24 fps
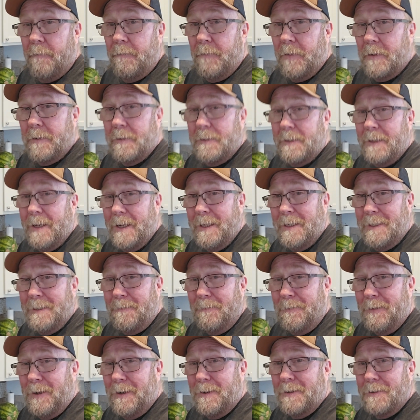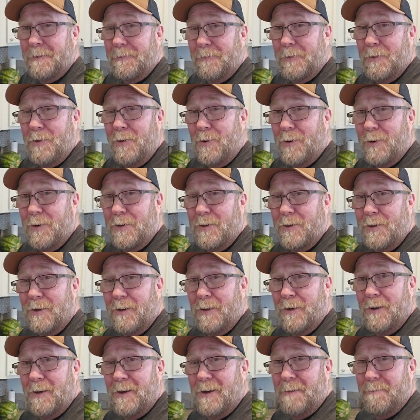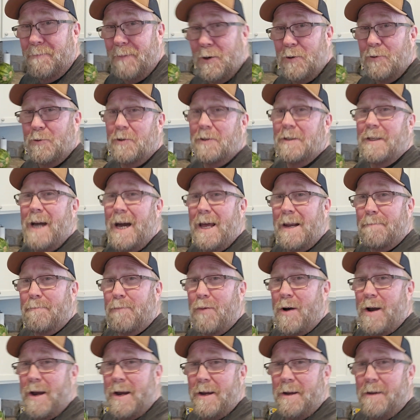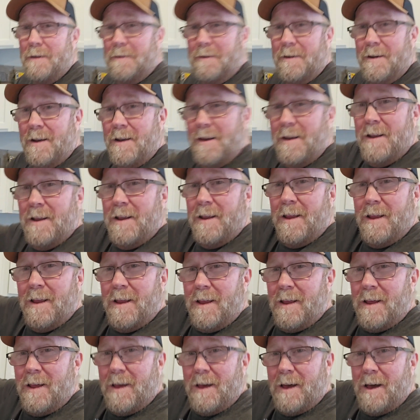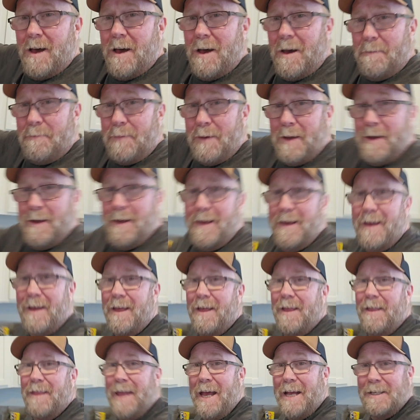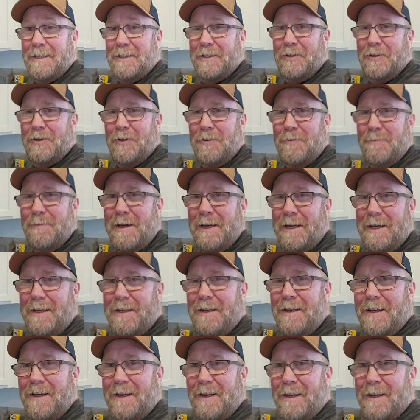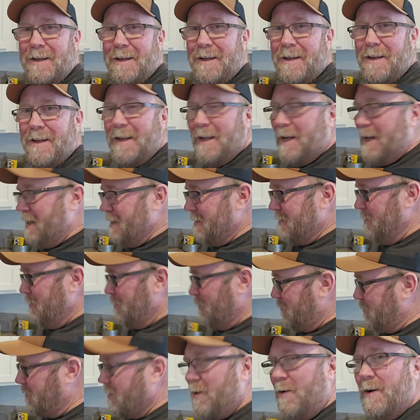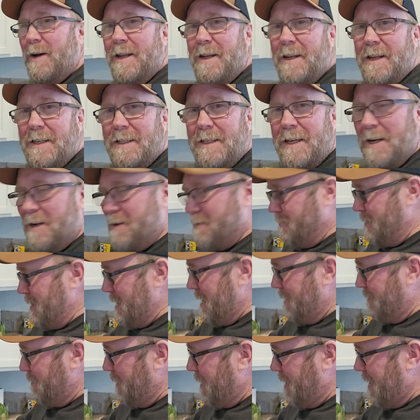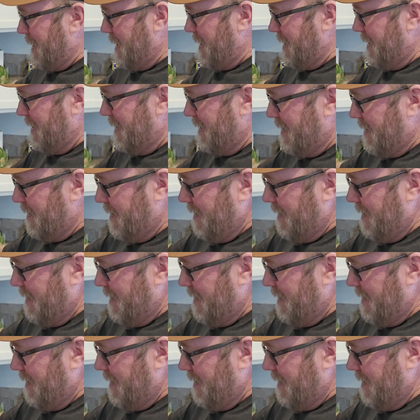First things first, of course, Pooch has got to brown up that stew meat. He's going to throw it in this here big pot.